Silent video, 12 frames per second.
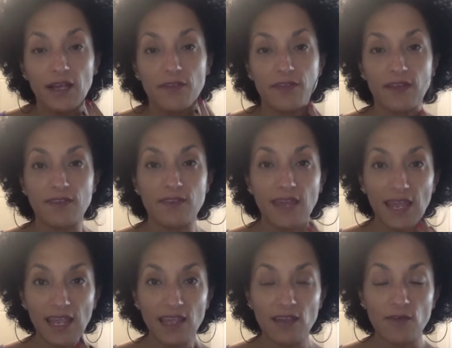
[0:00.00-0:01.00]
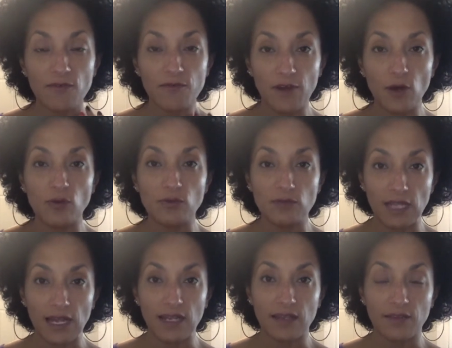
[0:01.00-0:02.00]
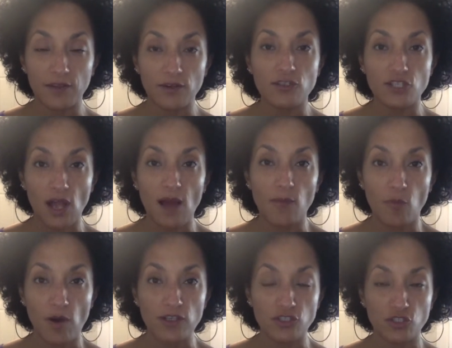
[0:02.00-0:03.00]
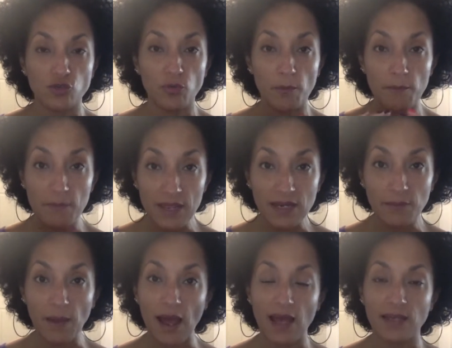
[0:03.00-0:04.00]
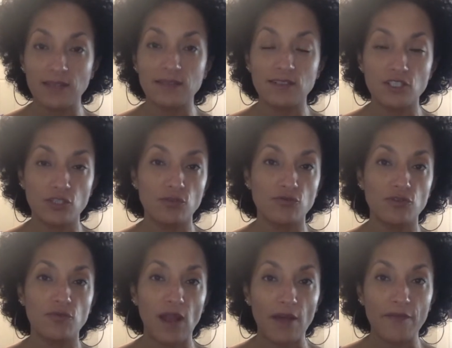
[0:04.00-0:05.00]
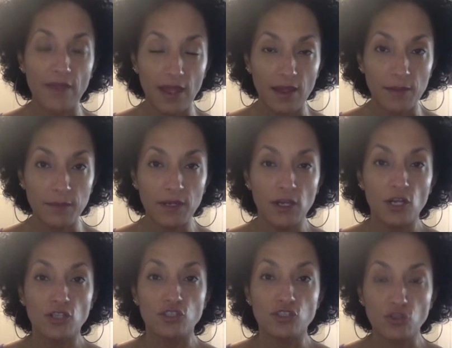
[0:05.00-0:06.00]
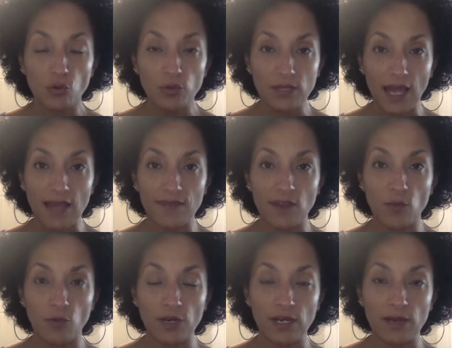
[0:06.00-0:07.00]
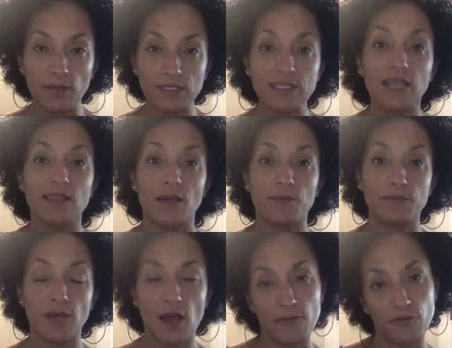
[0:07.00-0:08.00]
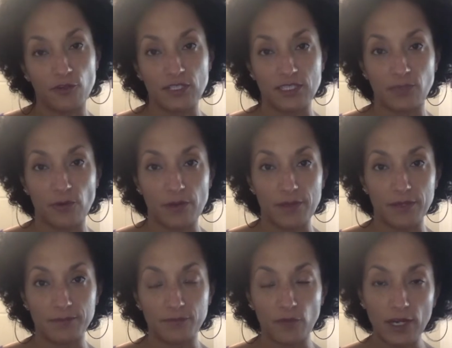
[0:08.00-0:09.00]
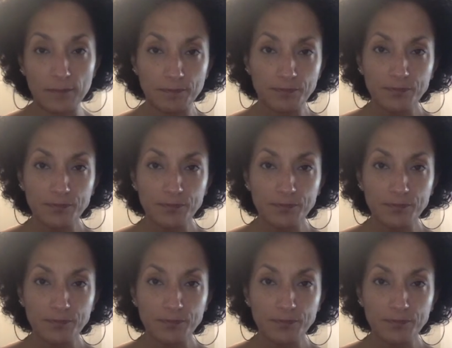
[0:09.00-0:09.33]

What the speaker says: that they felt like their job was to minimize the children around them so that they wouldn't set them up for disappointment, right?